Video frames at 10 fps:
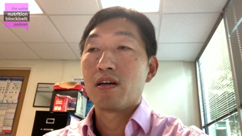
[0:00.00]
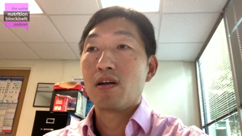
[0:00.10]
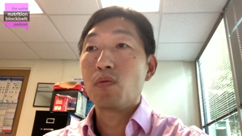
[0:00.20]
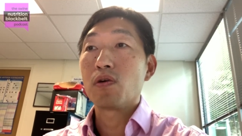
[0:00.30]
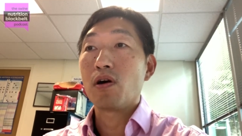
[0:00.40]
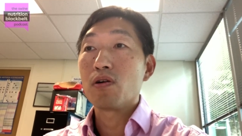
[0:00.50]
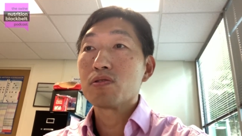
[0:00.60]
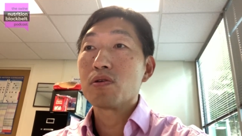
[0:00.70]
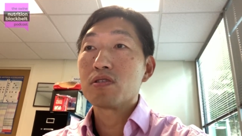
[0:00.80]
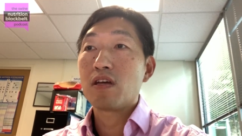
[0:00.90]
There were
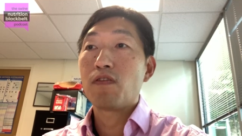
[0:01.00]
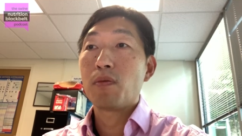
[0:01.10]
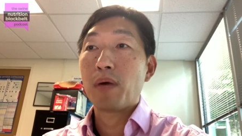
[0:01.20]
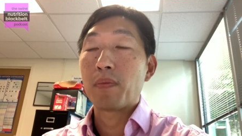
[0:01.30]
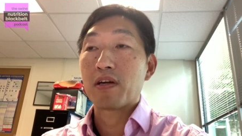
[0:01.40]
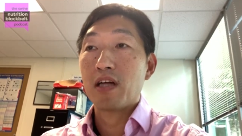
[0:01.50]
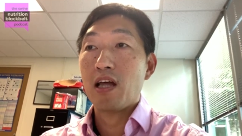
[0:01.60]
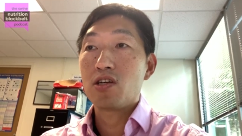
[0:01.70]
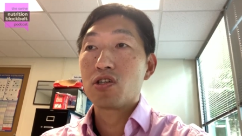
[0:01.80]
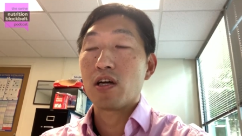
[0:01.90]
also several
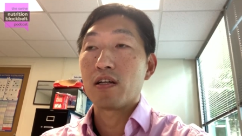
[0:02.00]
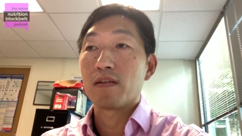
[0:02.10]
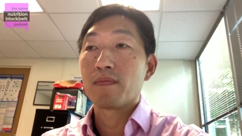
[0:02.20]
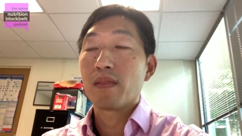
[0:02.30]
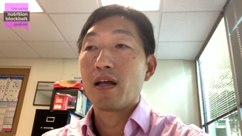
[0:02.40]
publications